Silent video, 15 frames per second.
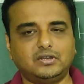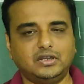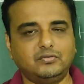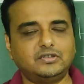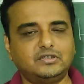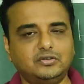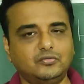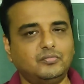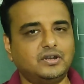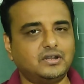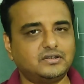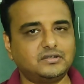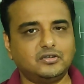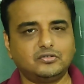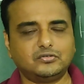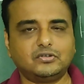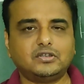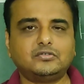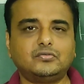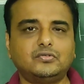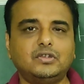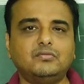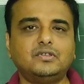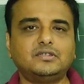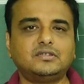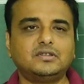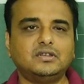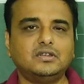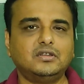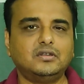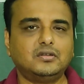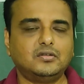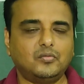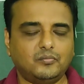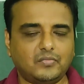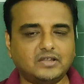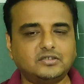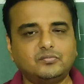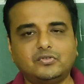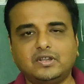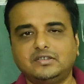He was humorous, so the story was much more